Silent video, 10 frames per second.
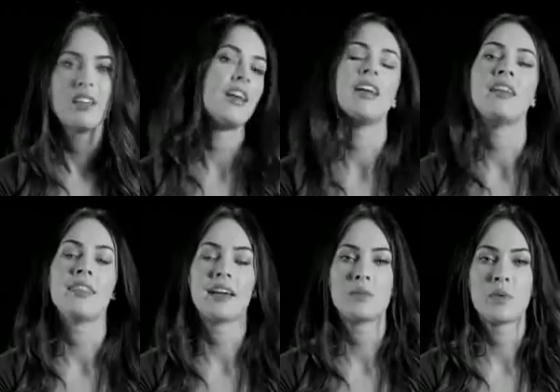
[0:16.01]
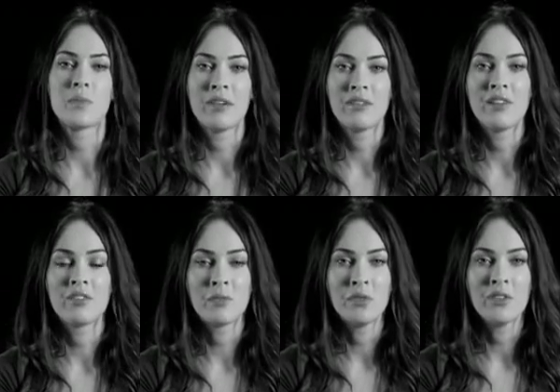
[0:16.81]
and that's been my
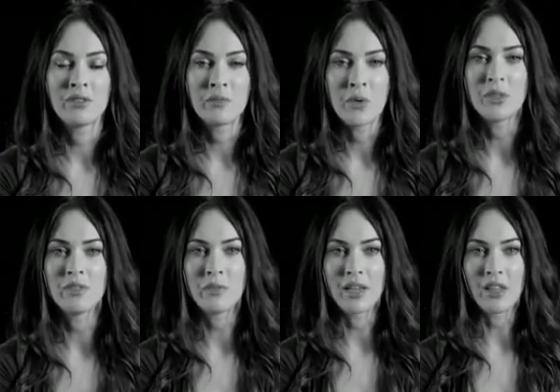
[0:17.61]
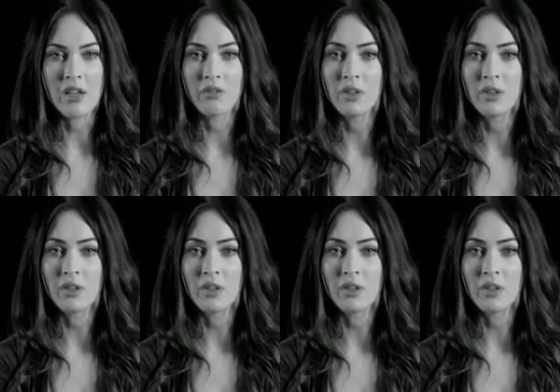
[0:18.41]
favorite movie for most of my life,